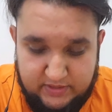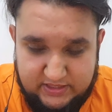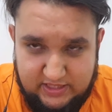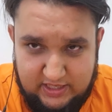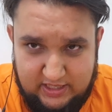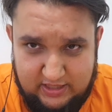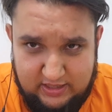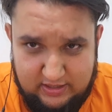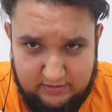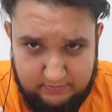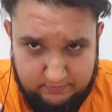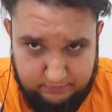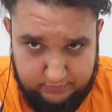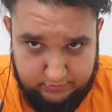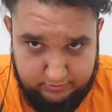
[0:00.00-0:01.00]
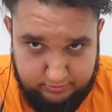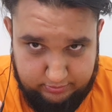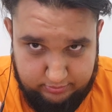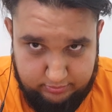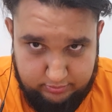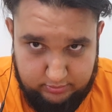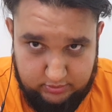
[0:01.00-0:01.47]
it's Eid.
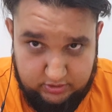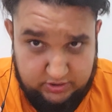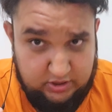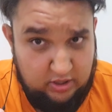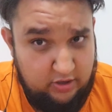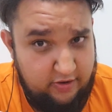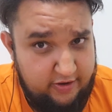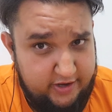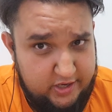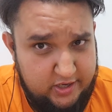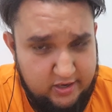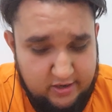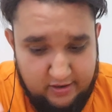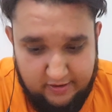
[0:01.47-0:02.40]
Sorry.